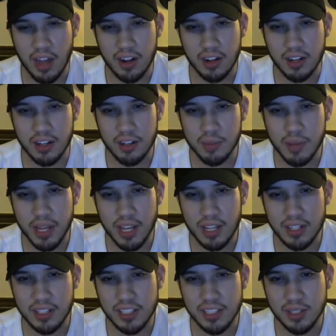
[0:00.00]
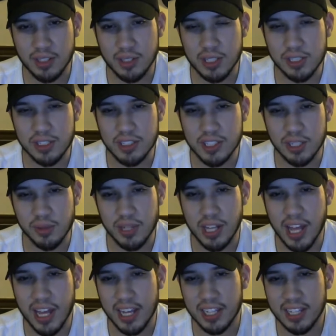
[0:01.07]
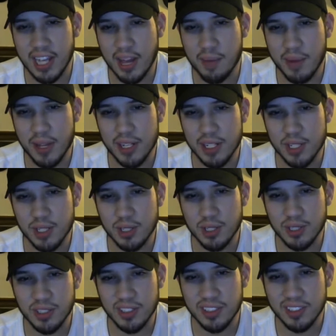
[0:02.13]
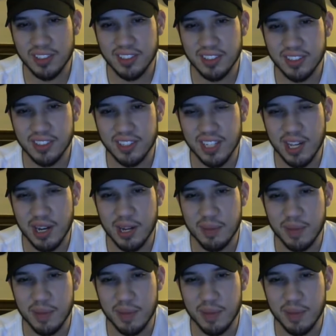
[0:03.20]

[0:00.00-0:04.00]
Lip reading: I don't know, man. Do we like it that much? You know what I